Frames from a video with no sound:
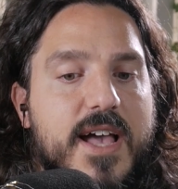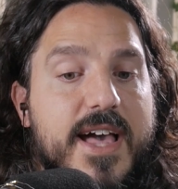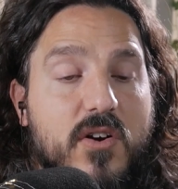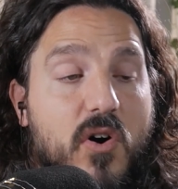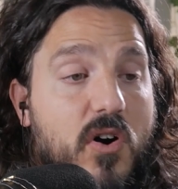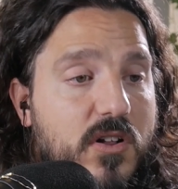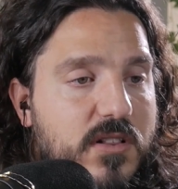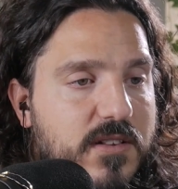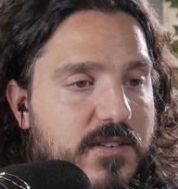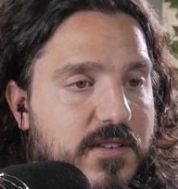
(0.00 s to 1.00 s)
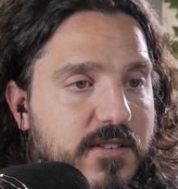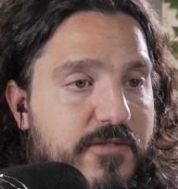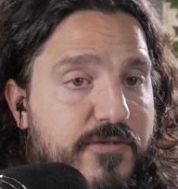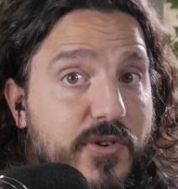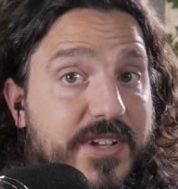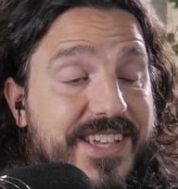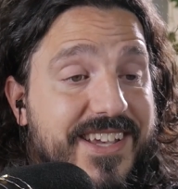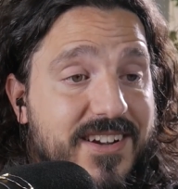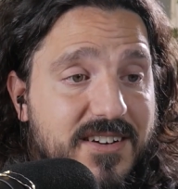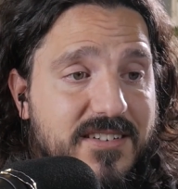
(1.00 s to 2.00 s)
at all for a
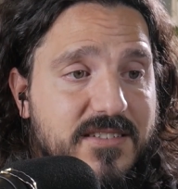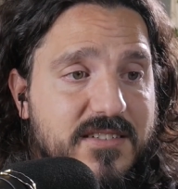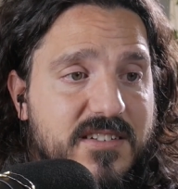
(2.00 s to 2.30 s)
year?